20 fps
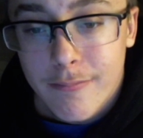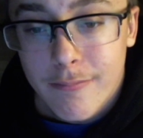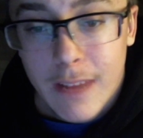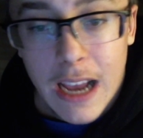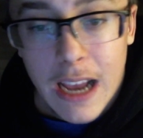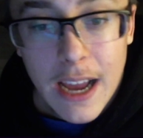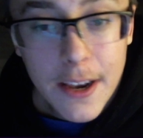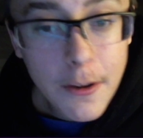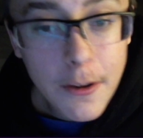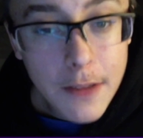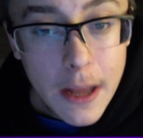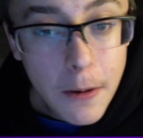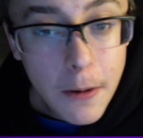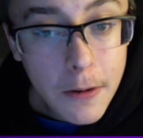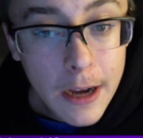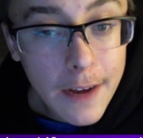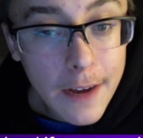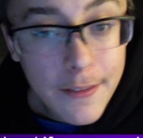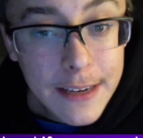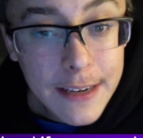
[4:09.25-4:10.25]
I know that will
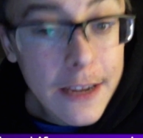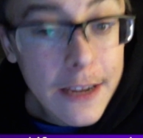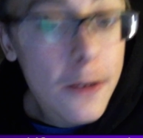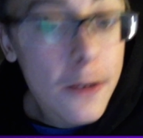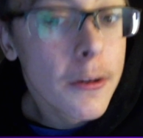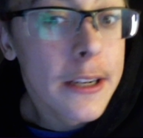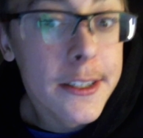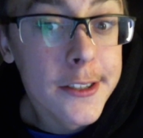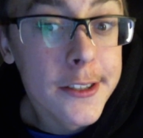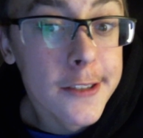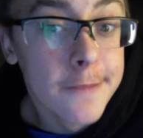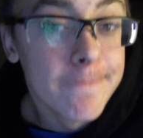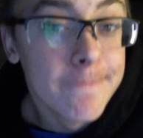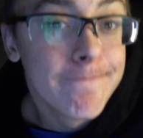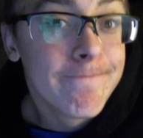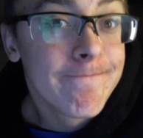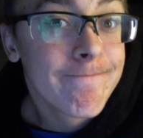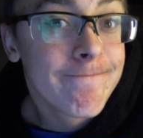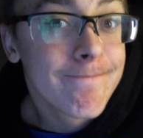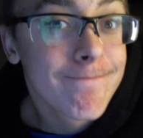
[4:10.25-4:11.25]
have an EcoDiesel,
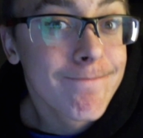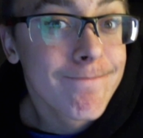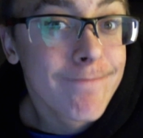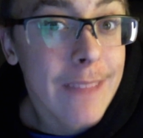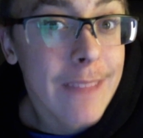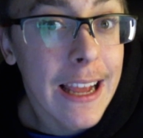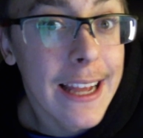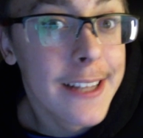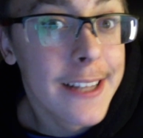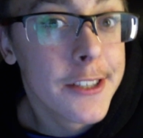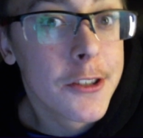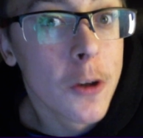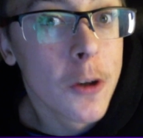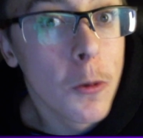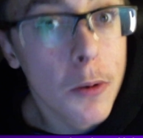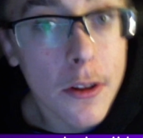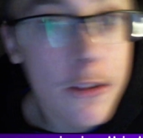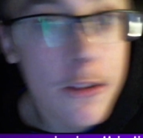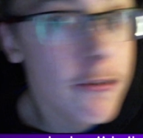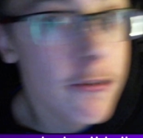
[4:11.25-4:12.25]
and so
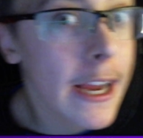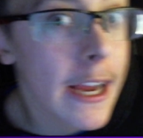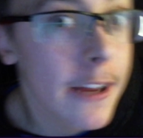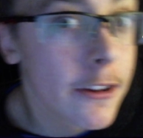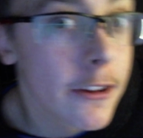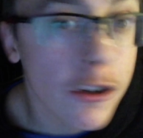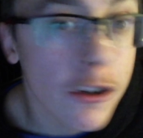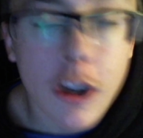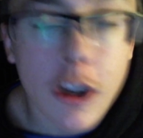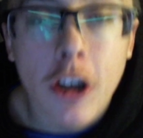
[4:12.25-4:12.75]
will the Wrangler.